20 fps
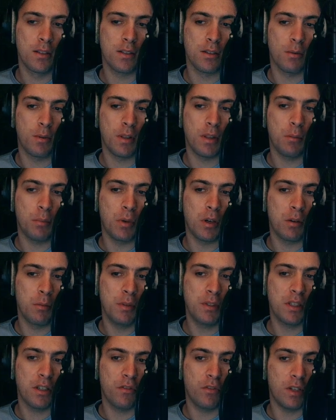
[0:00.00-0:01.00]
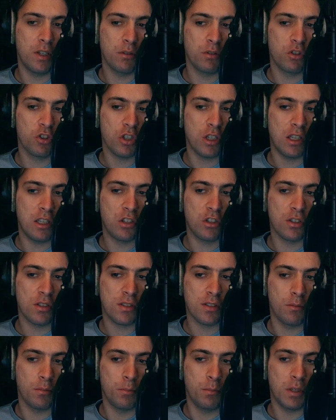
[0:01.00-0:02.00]
when the parameter value
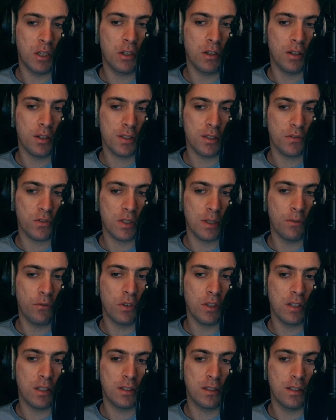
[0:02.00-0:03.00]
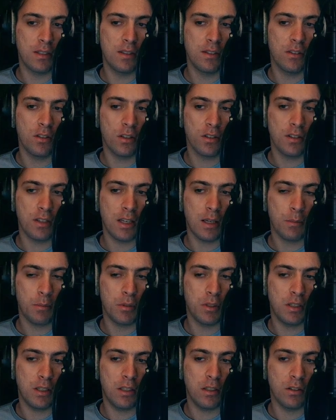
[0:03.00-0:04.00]
changes because of something that did not
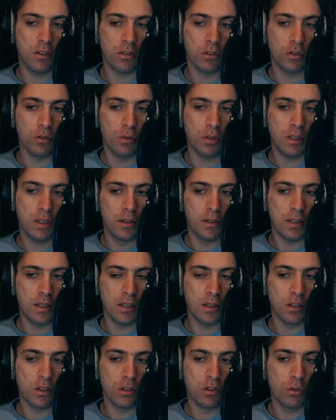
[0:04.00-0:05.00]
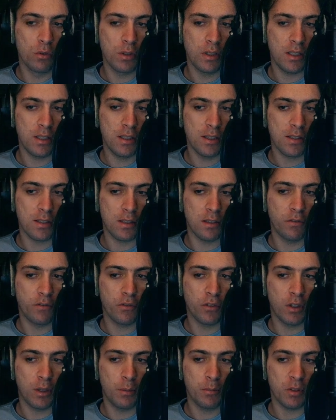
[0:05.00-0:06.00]
happen in the GUI, then the GUI is
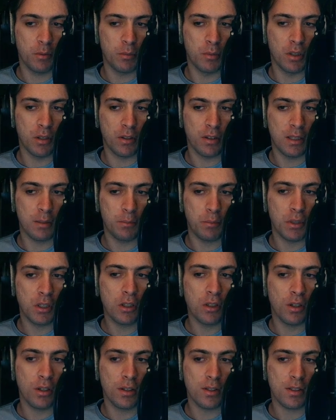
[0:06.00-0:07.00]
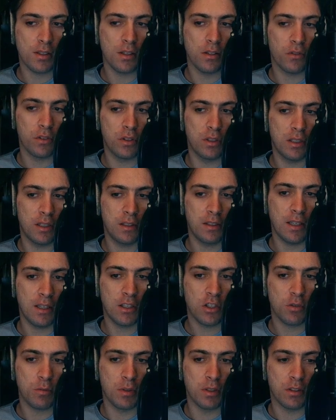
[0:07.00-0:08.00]
informed about that because of the
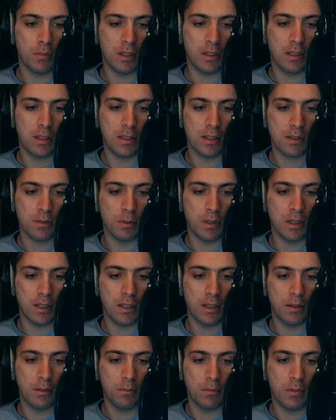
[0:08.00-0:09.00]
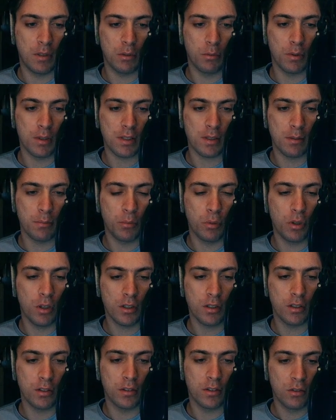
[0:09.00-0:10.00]
attachment. And that's why it was
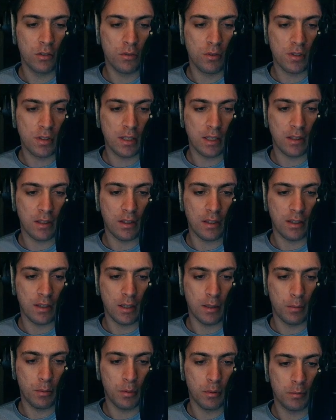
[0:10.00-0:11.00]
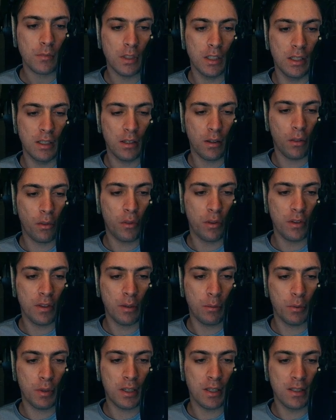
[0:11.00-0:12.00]
important to set that up. Another thing
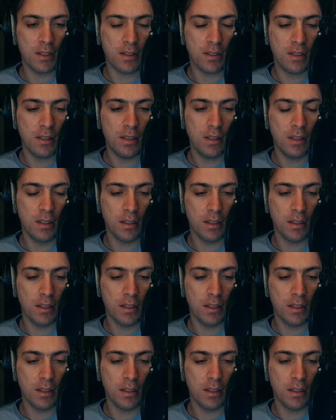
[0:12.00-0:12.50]
that we can see here